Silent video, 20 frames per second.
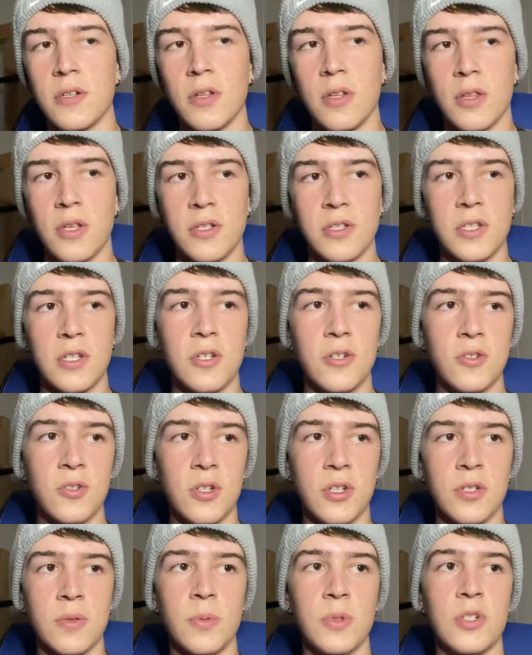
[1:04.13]
things that are
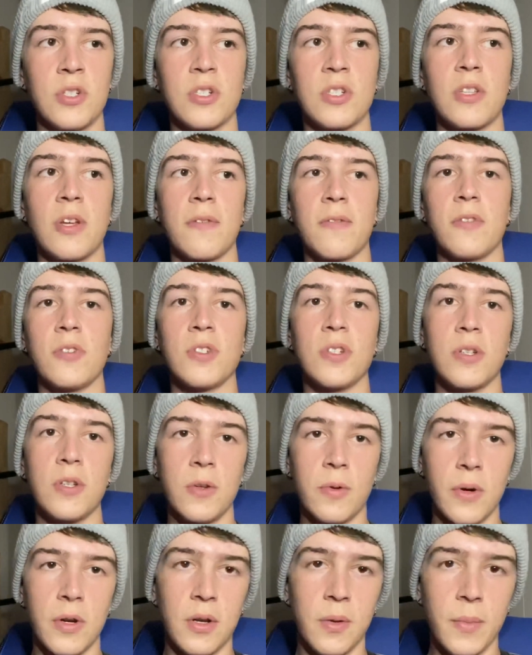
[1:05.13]
tricks, but just stuff you should do
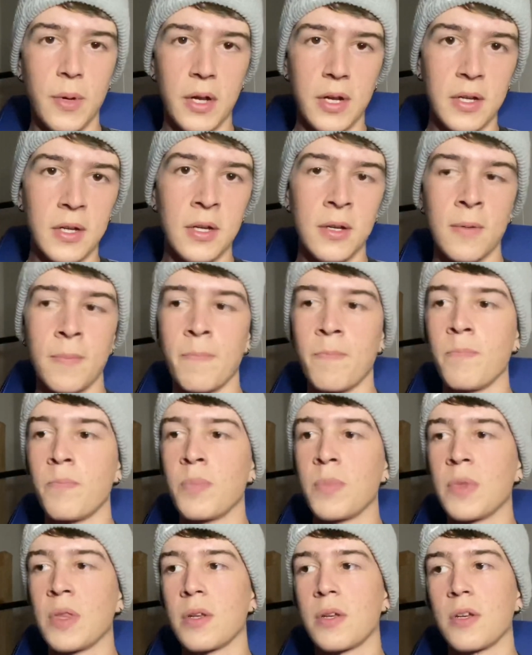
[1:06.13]
on your bike.
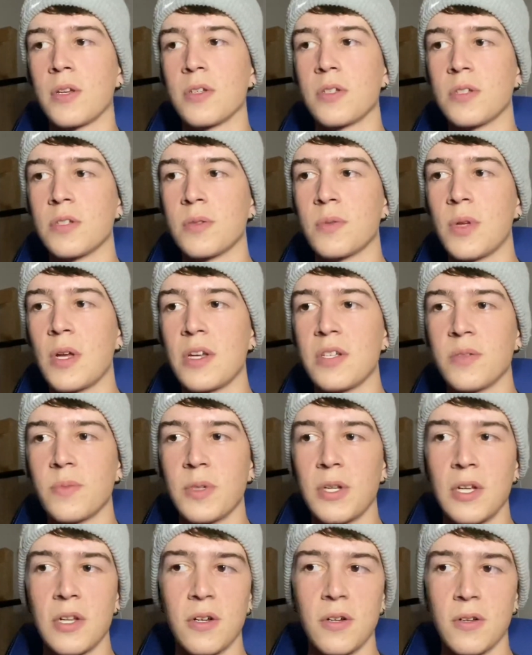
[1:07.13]
Because as a
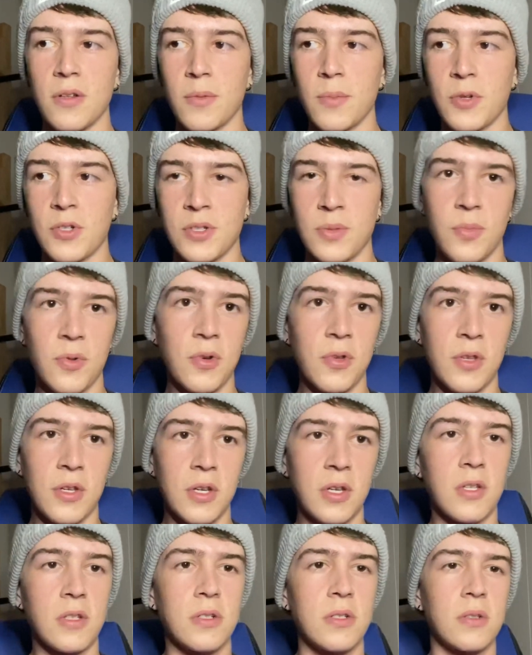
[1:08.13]
beginner, the most important thing
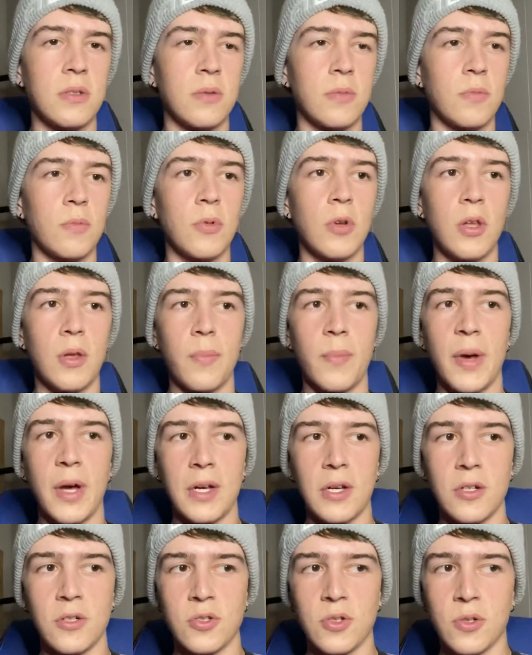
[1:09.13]
is really bike
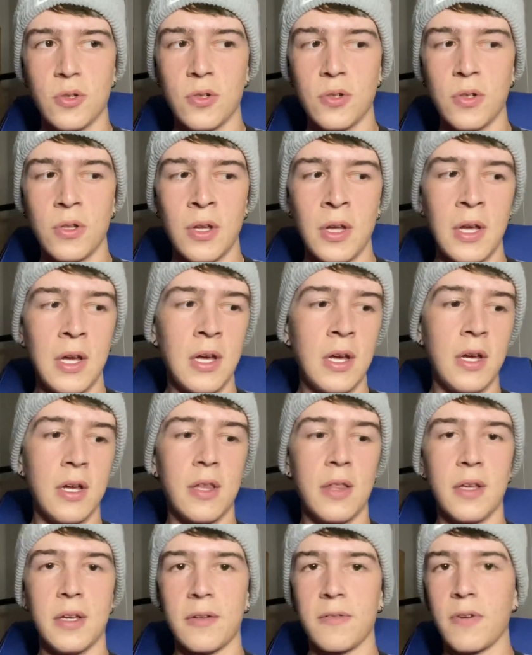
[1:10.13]
control
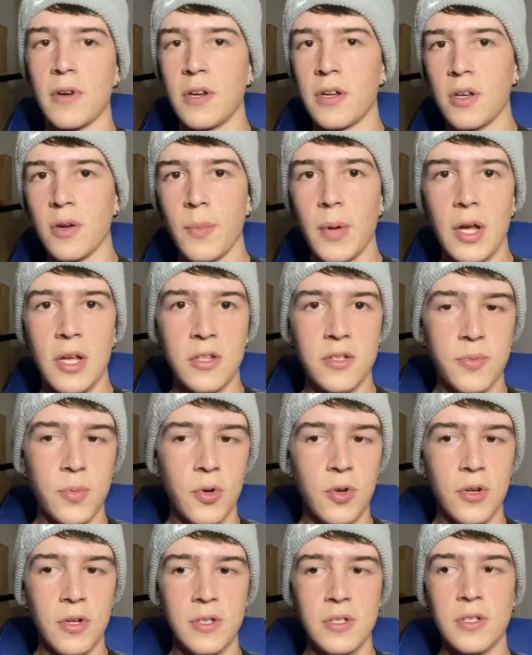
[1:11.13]
and like finding your balance
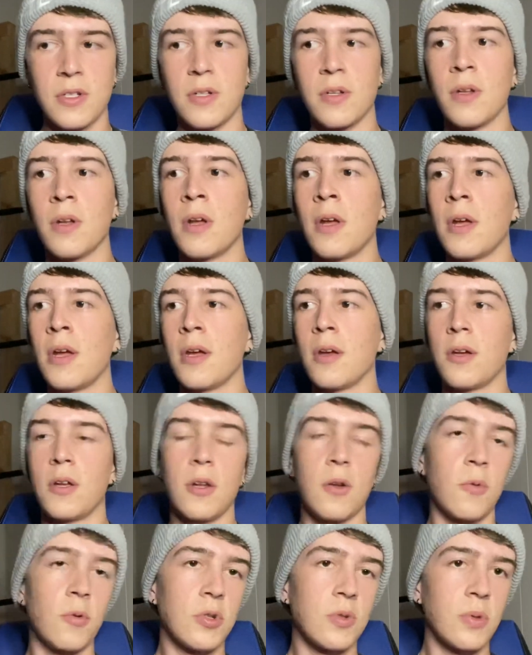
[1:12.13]
points, and you
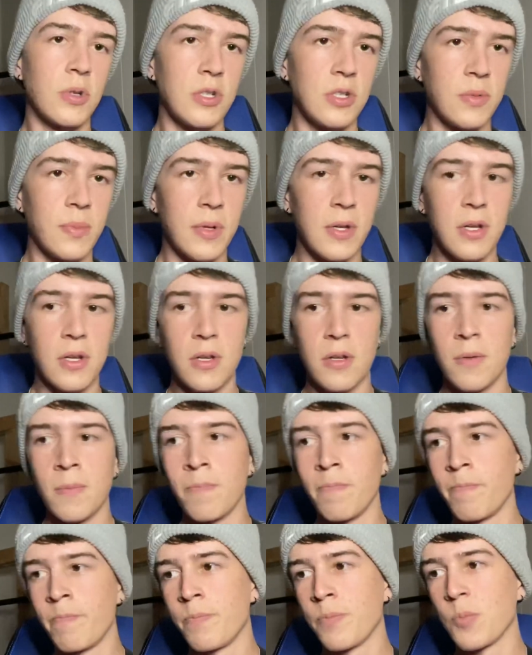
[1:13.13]
know, which way you spin,
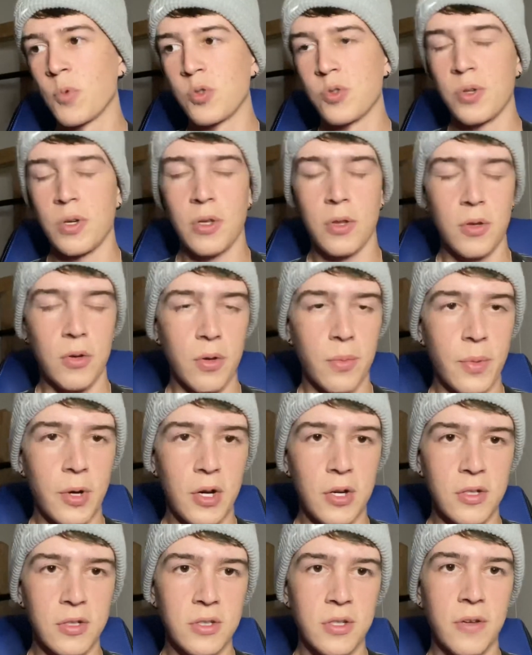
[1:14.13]
which way you throw your
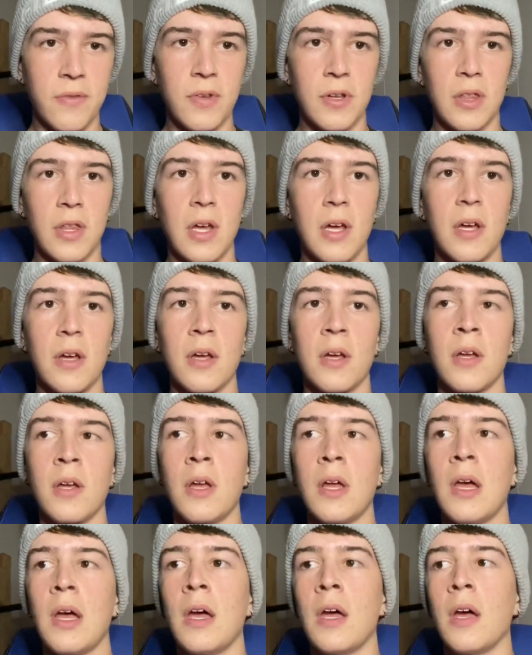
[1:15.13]
bars, stuff like that.
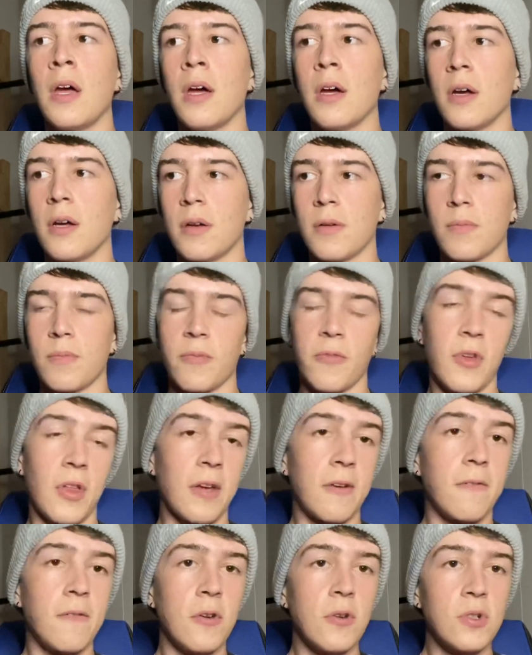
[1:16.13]
For
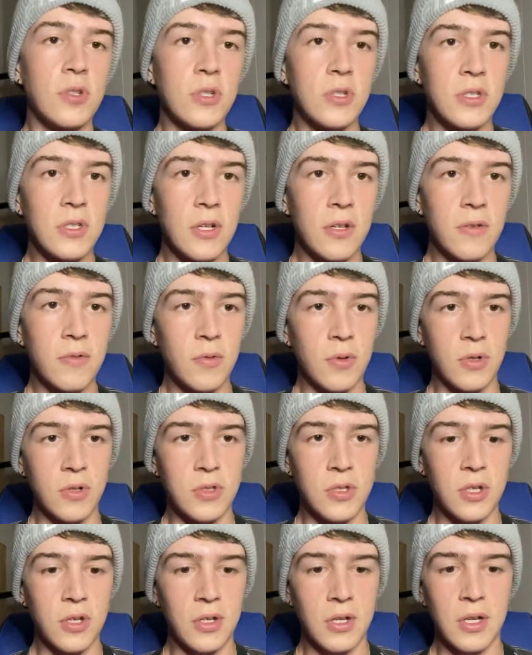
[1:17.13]
like future stuff, when you
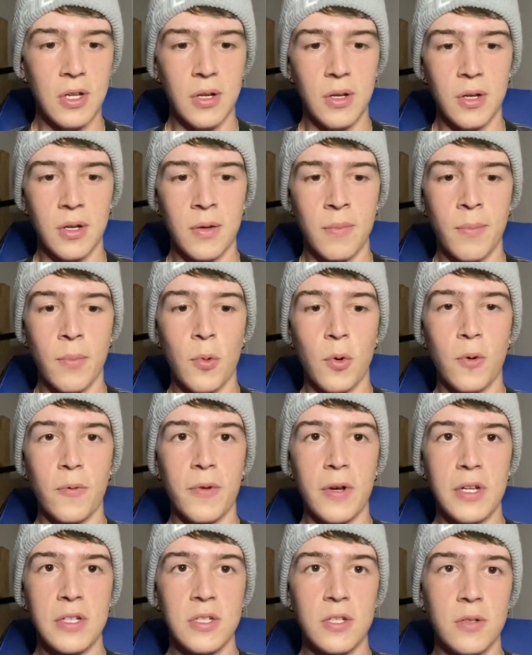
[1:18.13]
start getting more
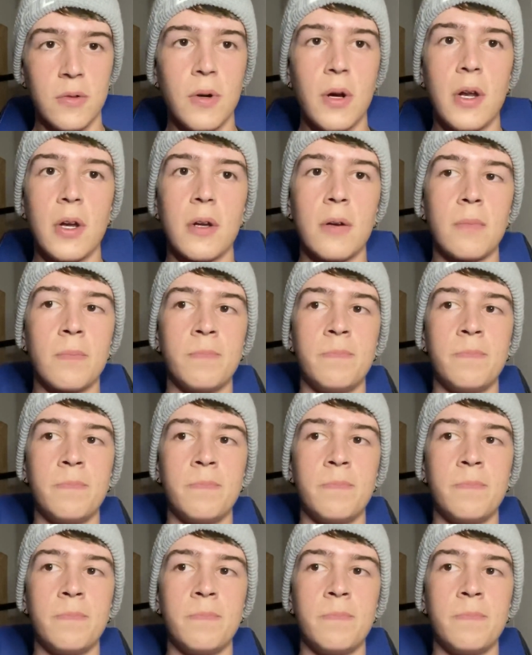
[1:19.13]
advanced into riding,